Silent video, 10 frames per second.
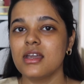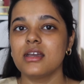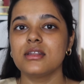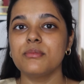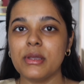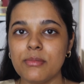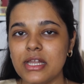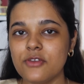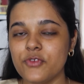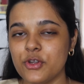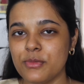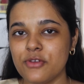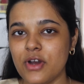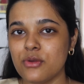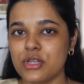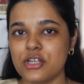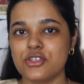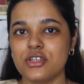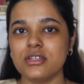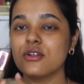in the Maybelline Fit Me foundation.